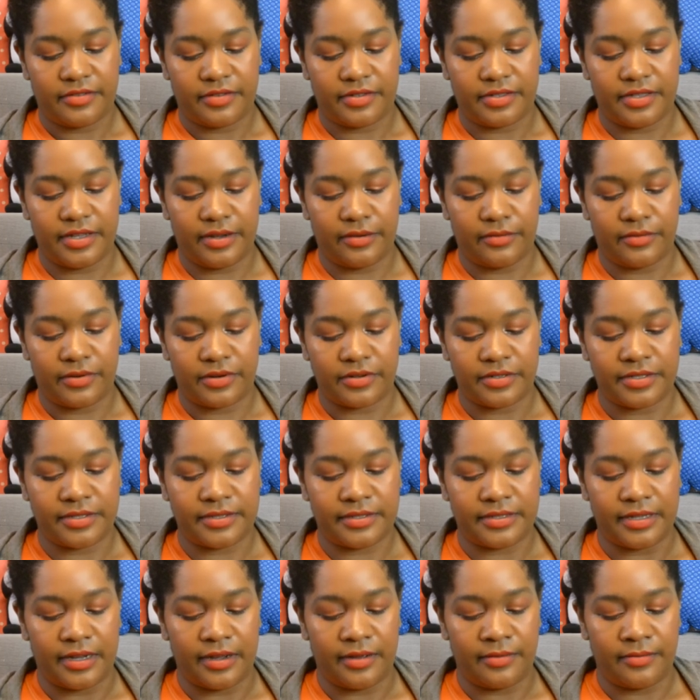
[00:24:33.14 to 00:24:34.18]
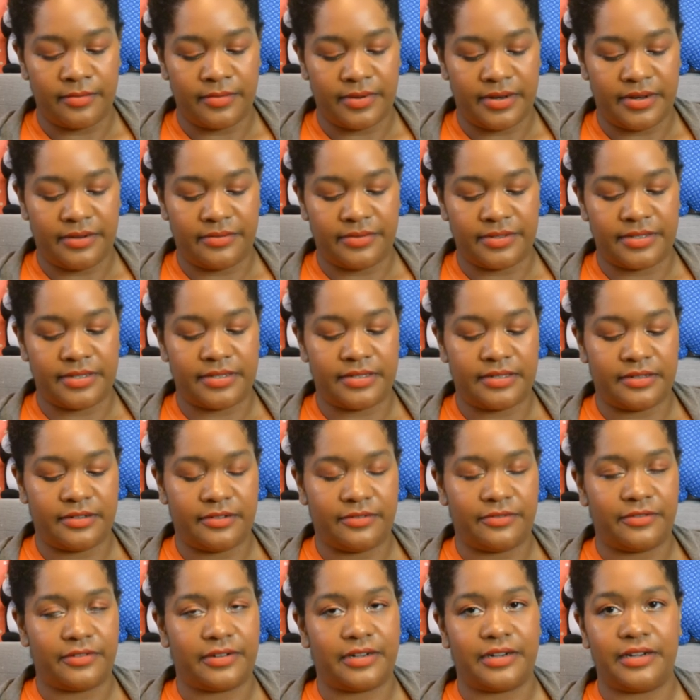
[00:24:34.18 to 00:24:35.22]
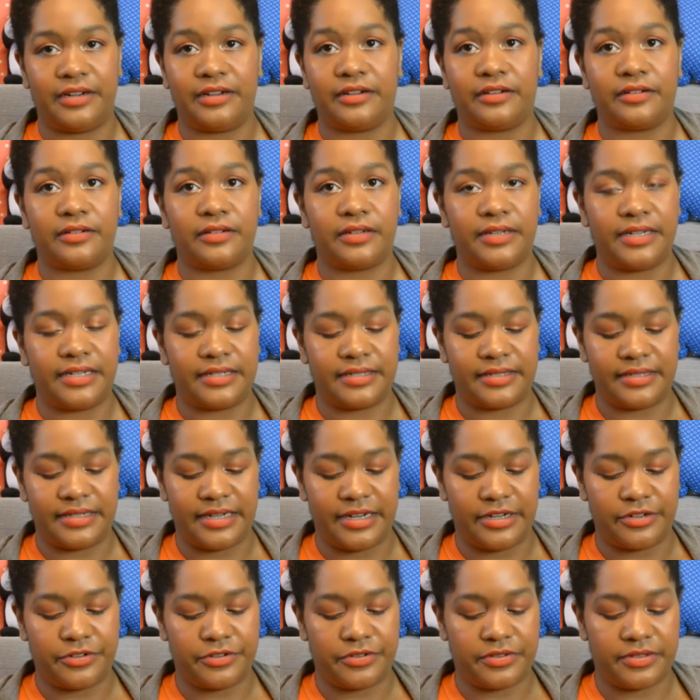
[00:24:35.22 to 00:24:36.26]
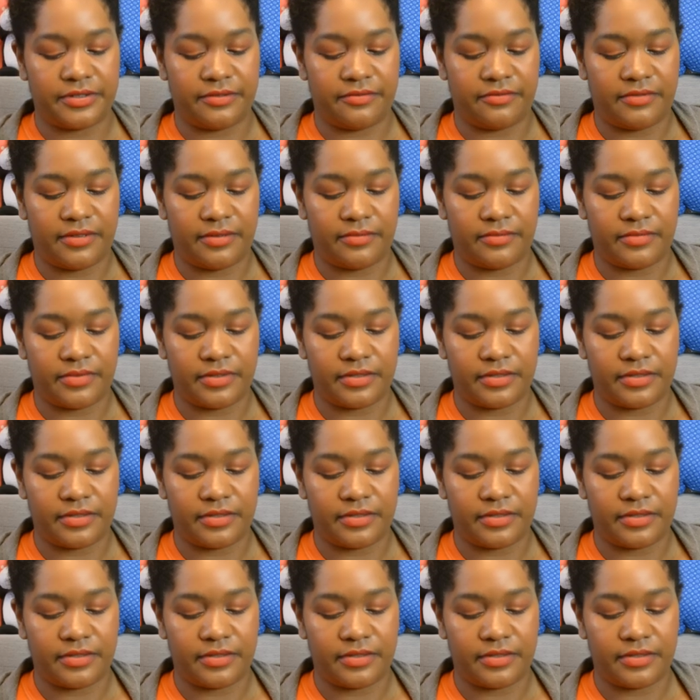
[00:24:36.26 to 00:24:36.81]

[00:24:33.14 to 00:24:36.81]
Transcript: there were some, but it was still very early stages of them,